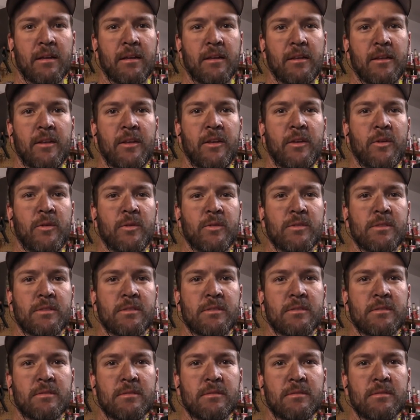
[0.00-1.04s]
gonna
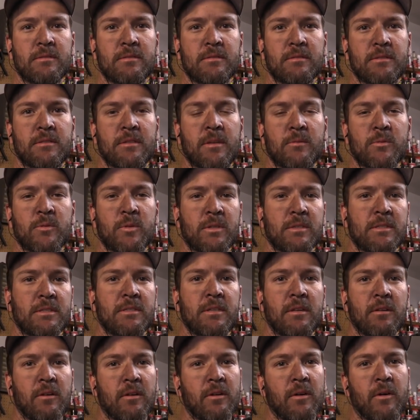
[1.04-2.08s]
use some sort of
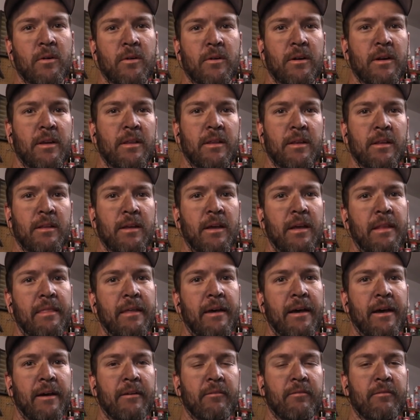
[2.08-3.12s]
silicone or anything like
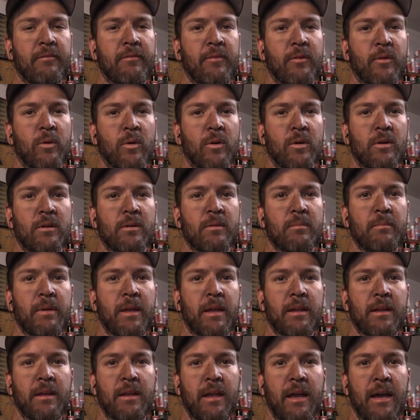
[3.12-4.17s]
that for
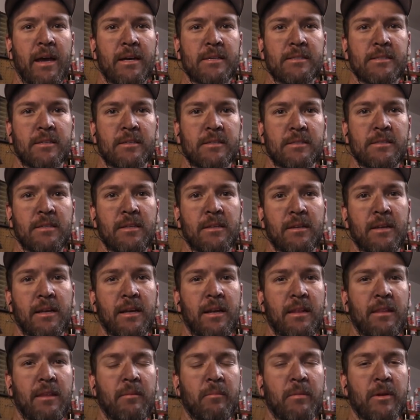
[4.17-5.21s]
making a gasket or sealing
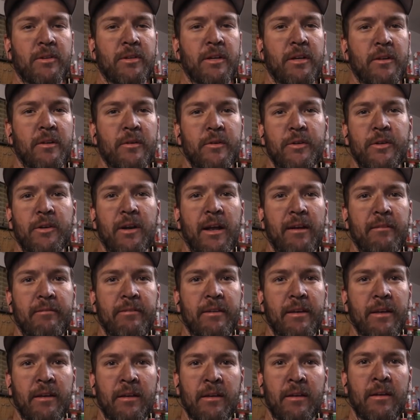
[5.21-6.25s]
anything, make sure you do a dry
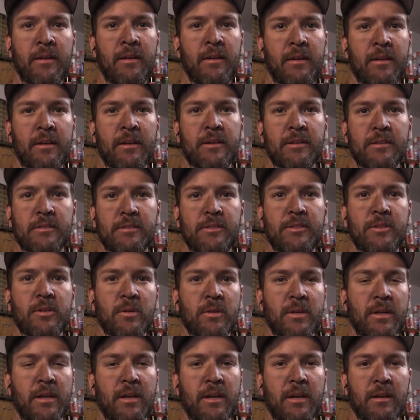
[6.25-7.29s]
fit, because you're
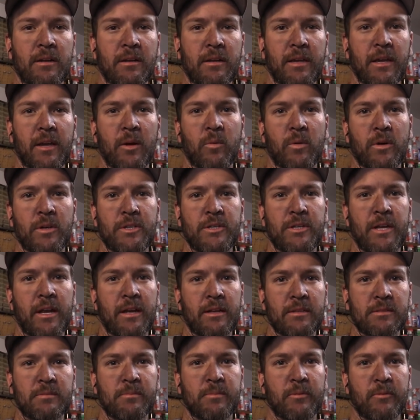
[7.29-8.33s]
only gonna really get one
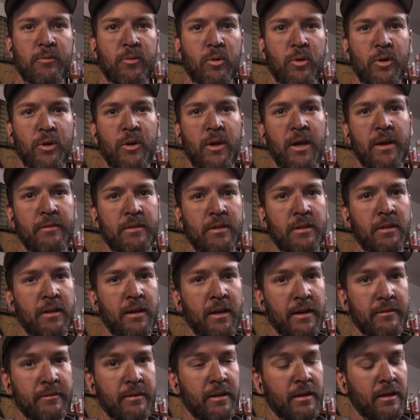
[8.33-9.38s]
chance before you have to
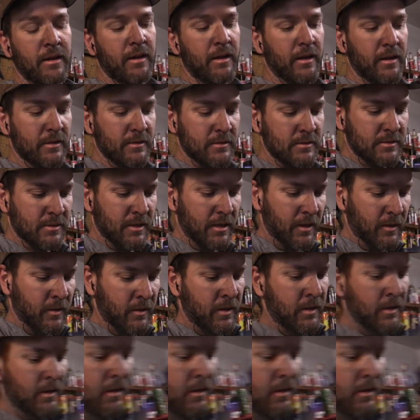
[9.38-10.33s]
clean everything again. So